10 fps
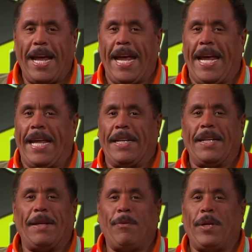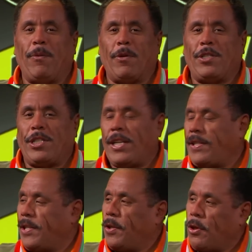And we, are
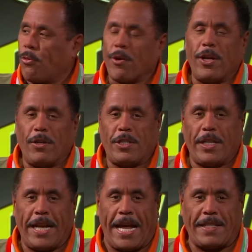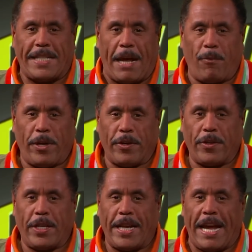just thrilled to announce that winner
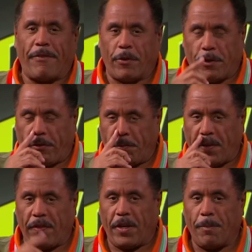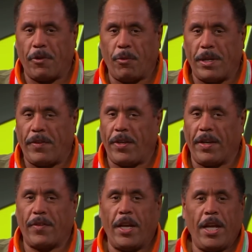the day after Christmas, December
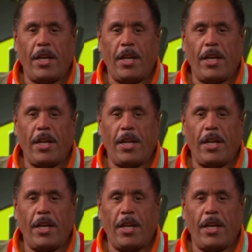26th.